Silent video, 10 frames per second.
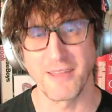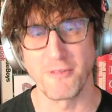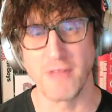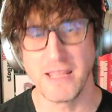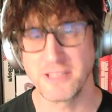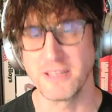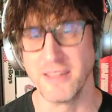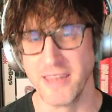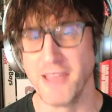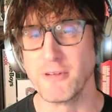Rachel
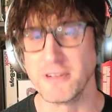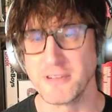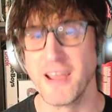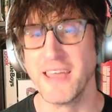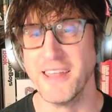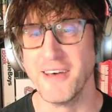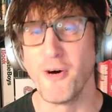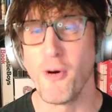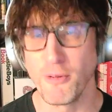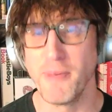and I were trying to
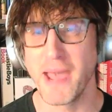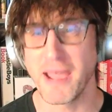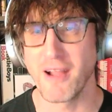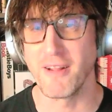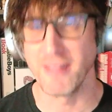hold back our